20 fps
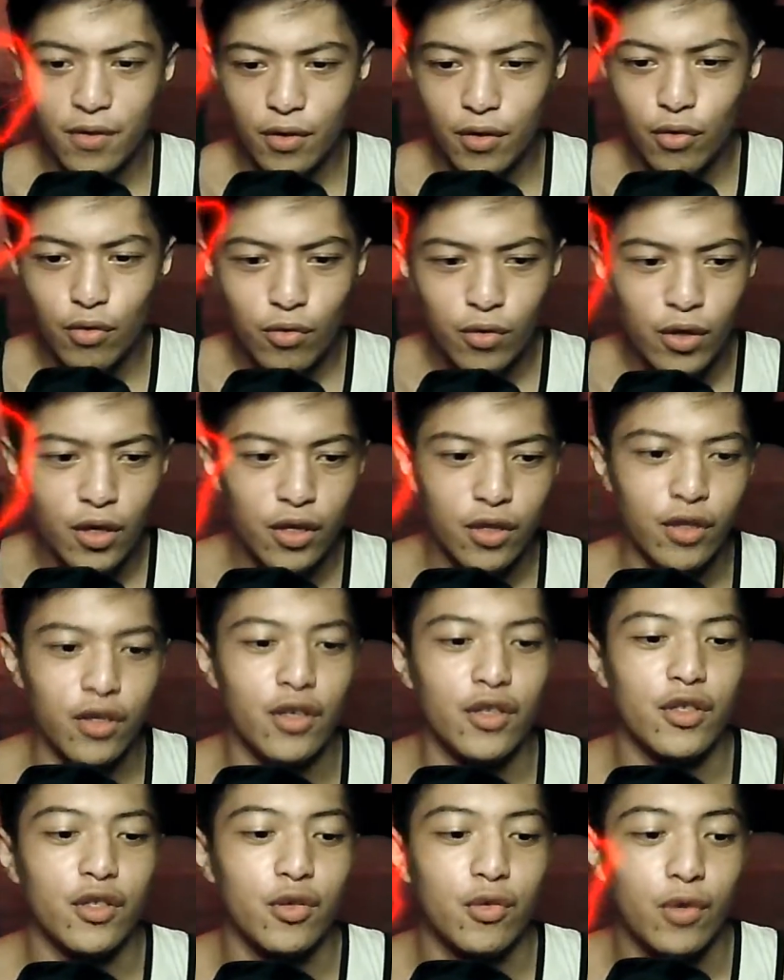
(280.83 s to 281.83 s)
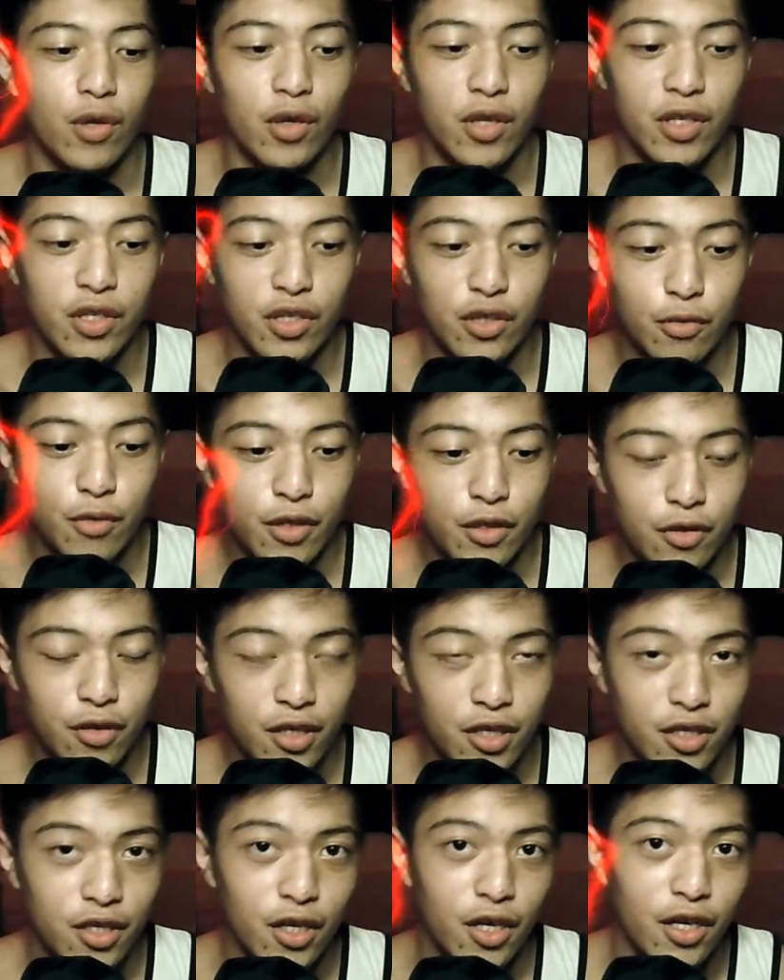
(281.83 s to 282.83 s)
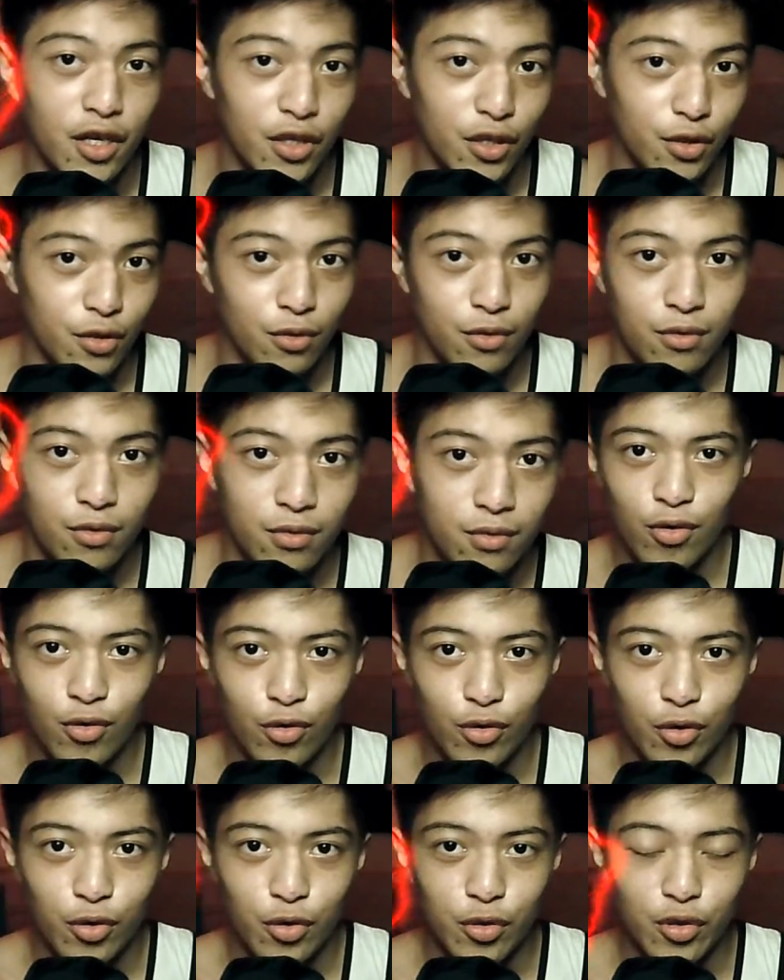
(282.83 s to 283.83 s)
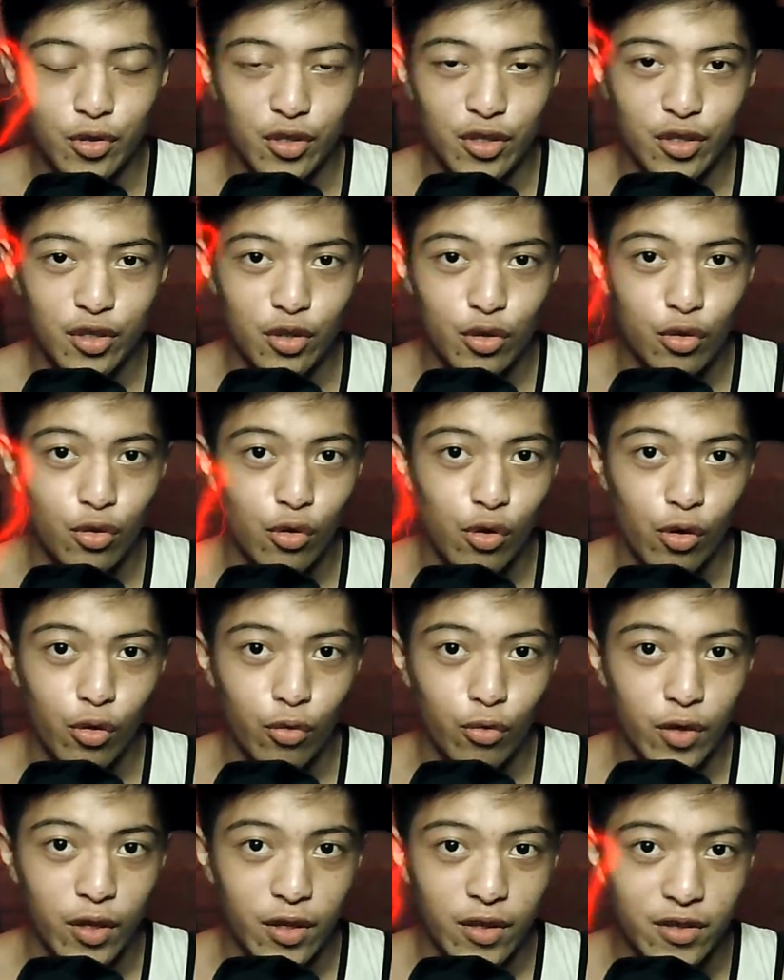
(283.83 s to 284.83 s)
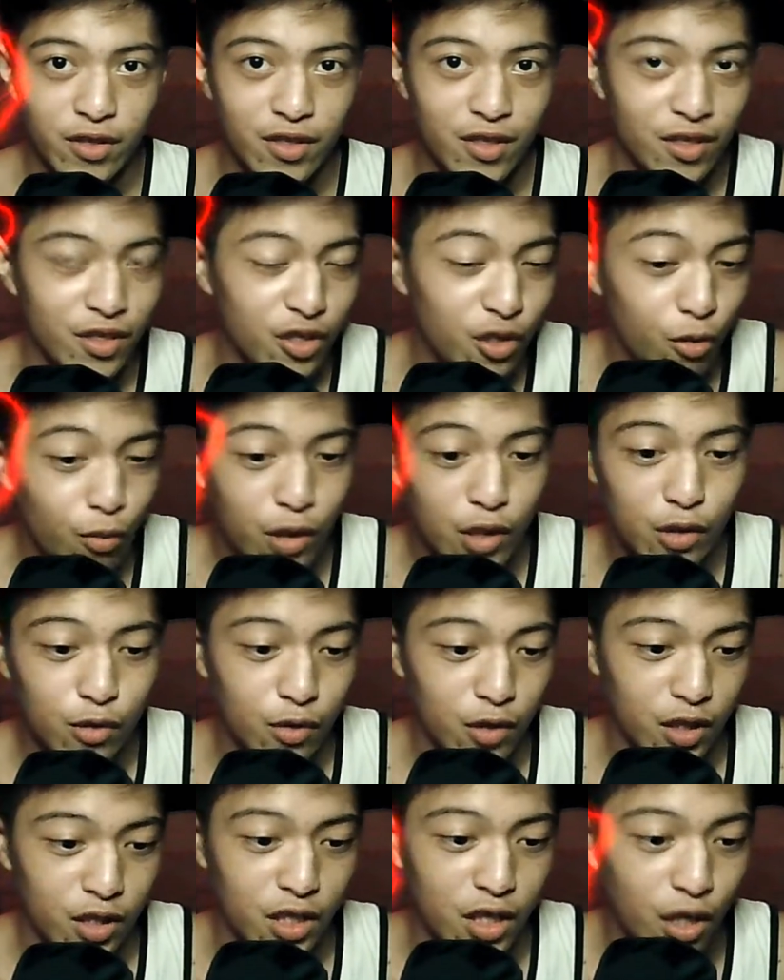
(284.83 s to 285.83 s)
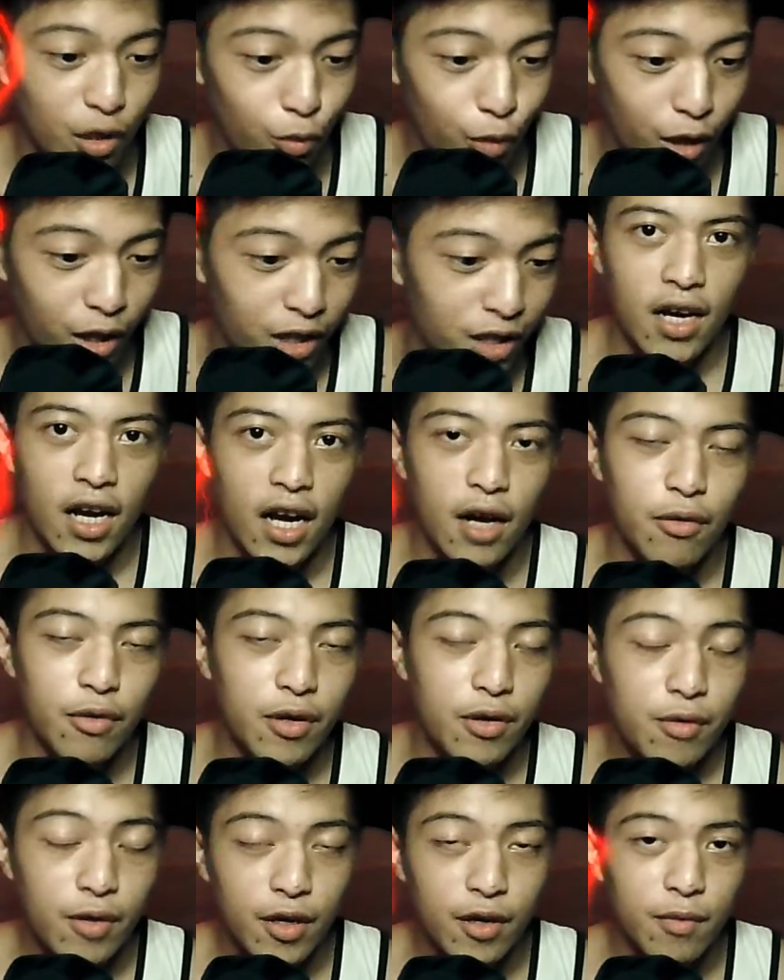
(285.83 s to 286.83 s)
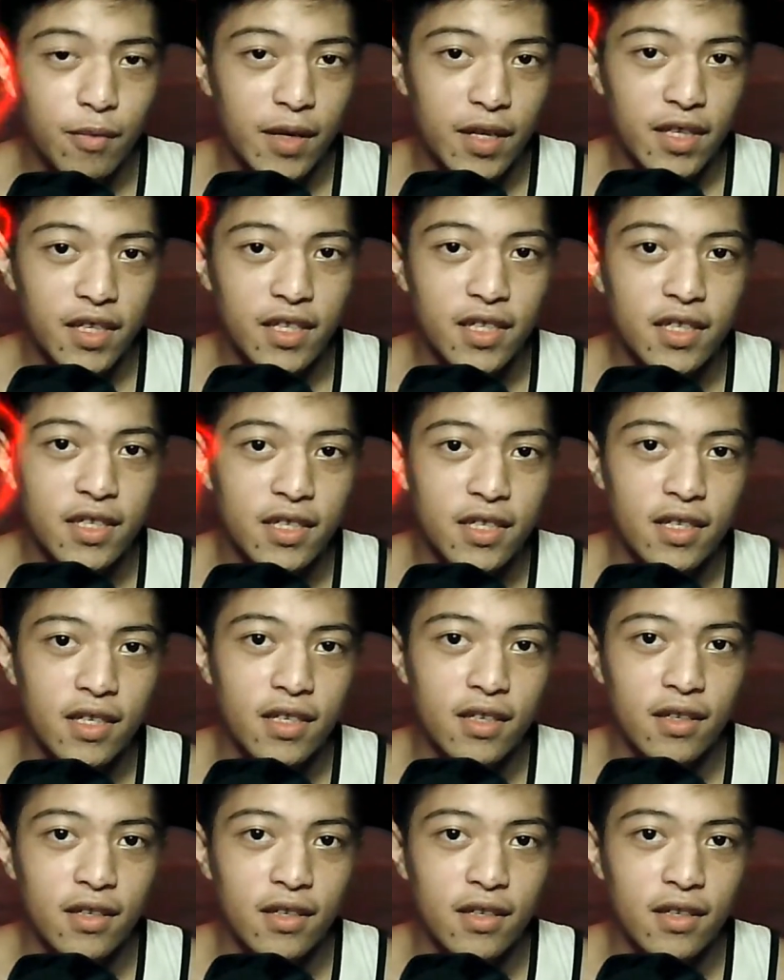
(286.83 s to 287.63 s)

You're not gonna scroll in Geometry Dash, are you? Who uses scroll wheels in Geometry Dash anyway? I would recommend it.